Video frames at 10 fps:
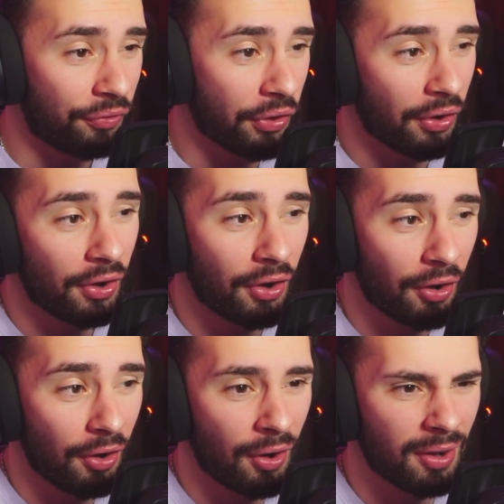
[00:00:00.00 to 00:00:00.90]

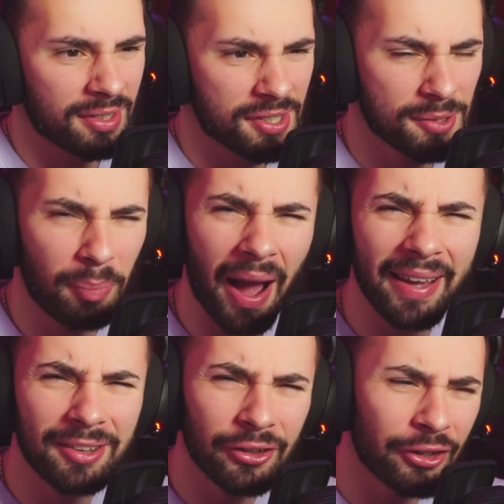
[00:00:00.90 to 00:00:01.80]
the
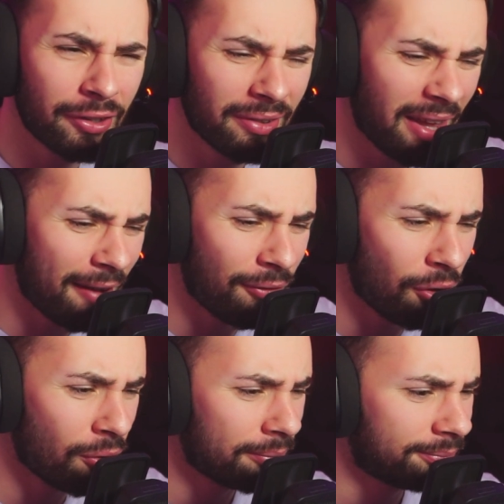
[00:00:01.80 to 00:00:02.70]
Spider
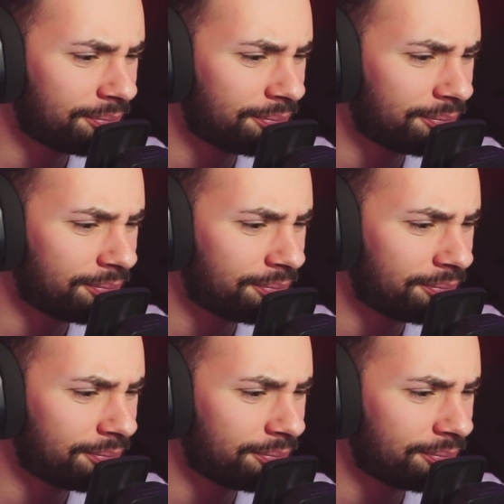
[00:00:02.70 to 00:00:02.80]
Devil,